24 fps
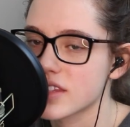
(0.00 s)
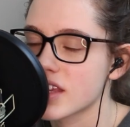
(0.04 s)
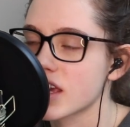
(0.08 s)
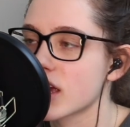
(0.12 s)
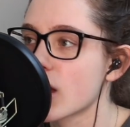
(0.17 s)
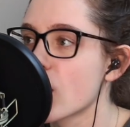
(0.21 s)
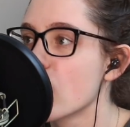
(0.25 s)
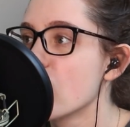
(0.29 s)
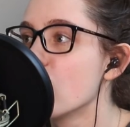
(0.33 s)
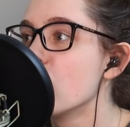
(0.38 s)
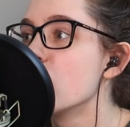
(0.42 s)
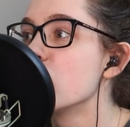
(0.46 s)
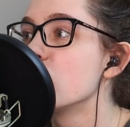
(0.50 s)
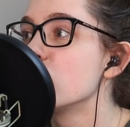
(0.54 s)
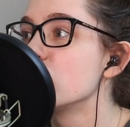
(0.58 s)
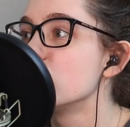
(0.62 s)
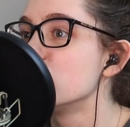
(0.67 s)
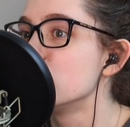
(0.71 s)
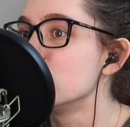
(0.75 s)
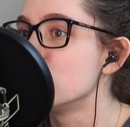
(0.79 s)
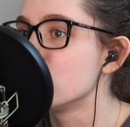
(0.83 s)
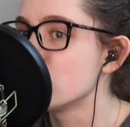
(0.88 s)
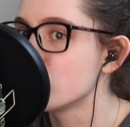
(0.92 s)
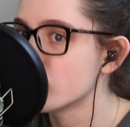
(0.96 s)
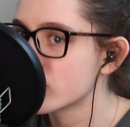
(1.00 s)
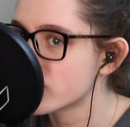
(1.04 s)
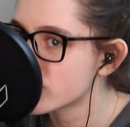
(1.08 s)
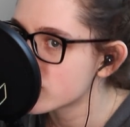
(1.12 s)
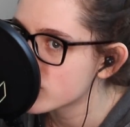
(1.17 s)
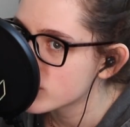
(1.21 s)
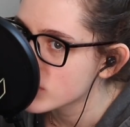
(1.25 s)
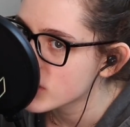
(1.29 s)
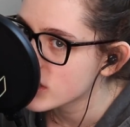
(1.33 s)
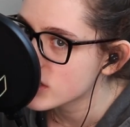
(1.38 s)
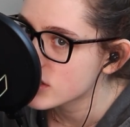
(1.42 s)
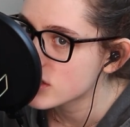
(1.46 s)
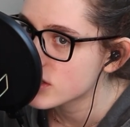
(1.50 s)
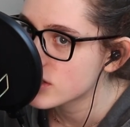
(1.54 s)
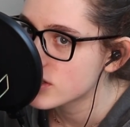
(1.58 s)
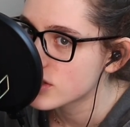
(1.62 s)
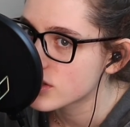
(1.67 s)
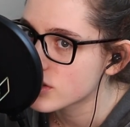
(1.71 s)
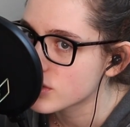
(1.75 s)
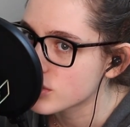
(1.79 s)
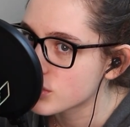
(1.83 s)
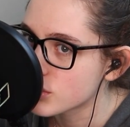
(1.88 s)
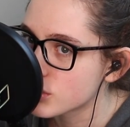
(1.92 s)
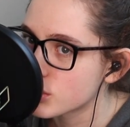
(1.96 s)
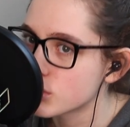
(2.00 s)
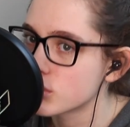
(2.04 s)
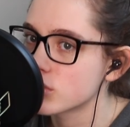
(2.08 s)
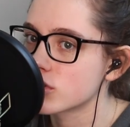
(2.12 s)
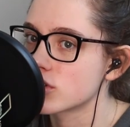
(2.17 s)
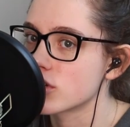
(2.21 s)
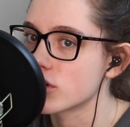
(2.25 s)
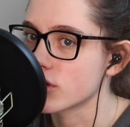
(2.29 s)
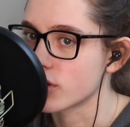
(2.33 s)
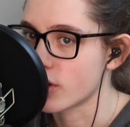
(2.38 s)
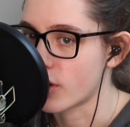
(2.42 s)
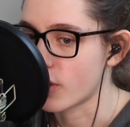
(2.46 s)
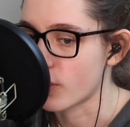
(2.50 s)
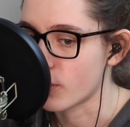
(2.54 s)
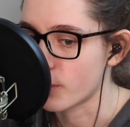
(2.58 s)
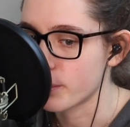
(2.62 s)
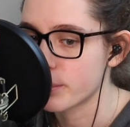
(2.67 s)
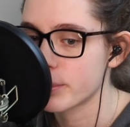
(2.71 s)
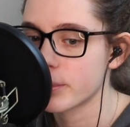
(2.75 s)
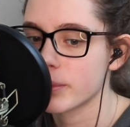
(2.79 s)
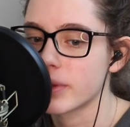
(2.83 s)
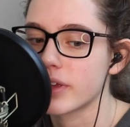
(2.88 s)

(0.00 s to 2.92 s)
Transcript: Like, do what you need to do to cope.